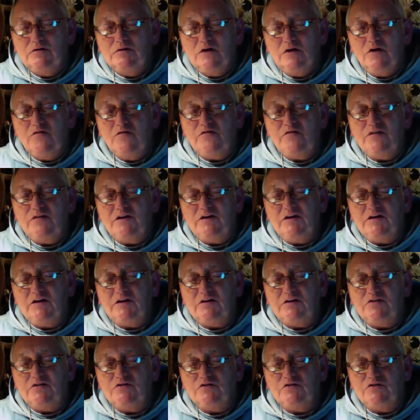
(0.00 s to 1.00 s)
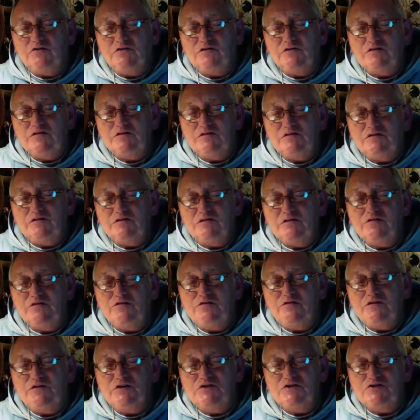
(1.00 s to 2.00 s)
of the ichthys, the
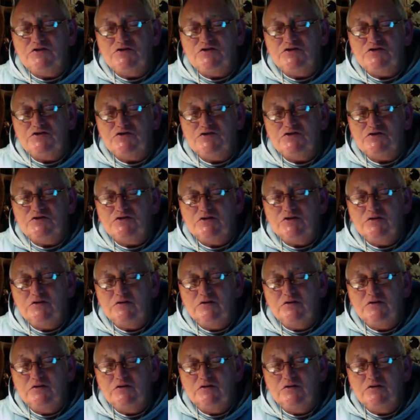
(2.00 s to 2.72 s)
fish.